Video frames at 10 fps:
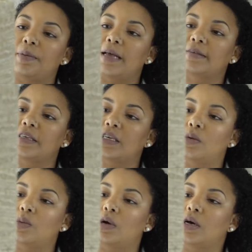
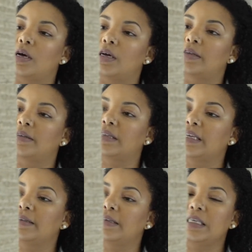basket was
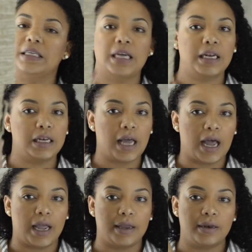
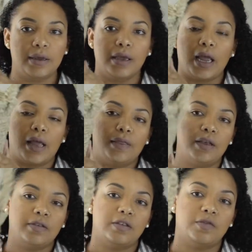$19.99. And
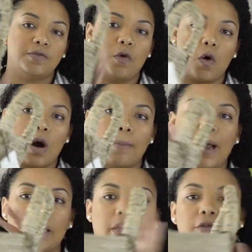this is for
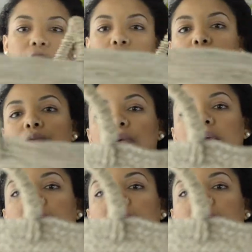my living room. It